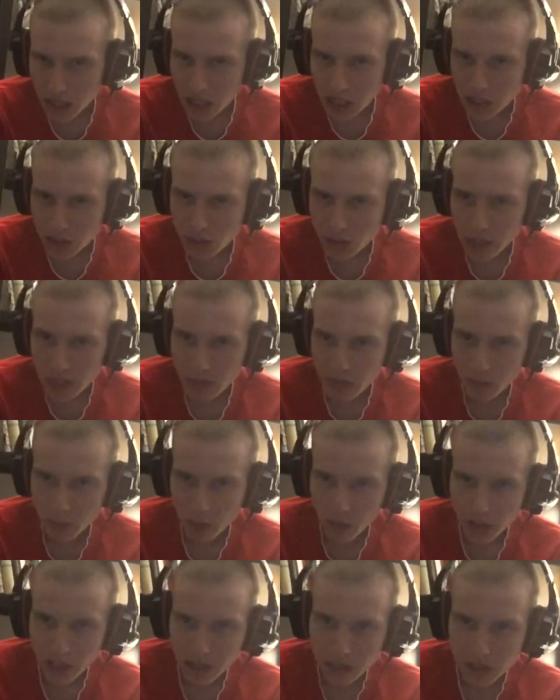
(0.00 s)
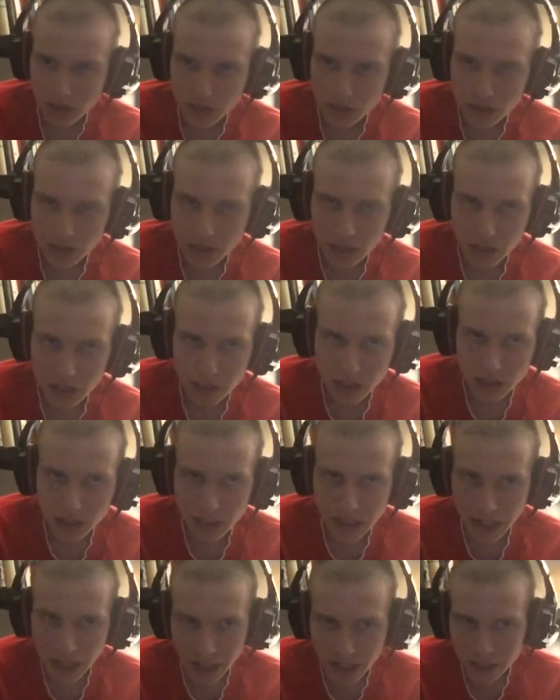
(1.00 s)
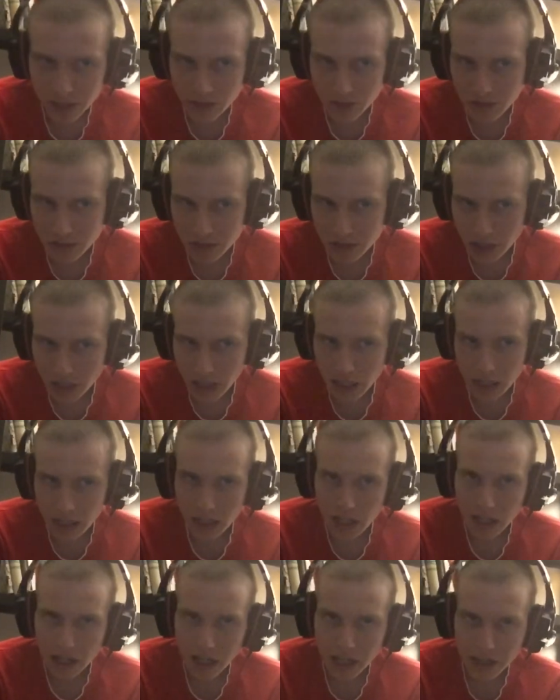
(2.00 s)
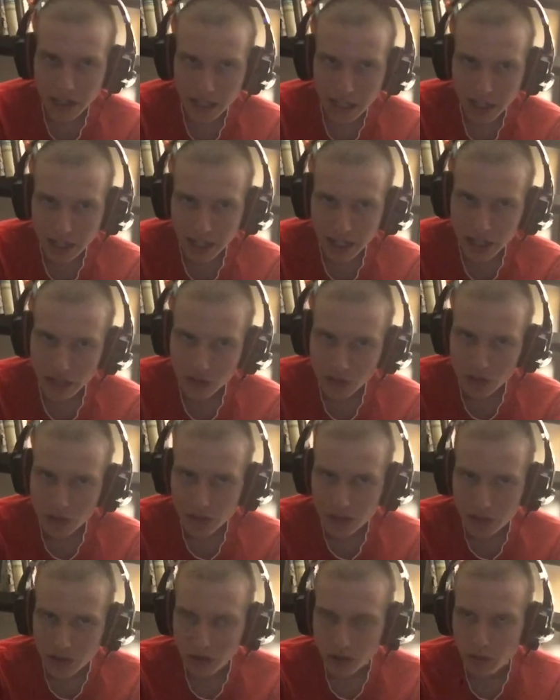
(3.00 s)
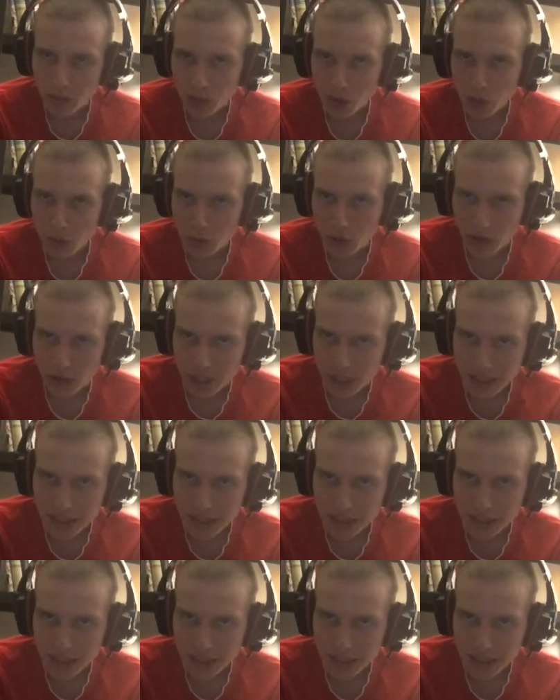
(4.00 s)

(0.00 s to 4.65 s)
So David Price, the Dodgers, and they can handle this, they're a big market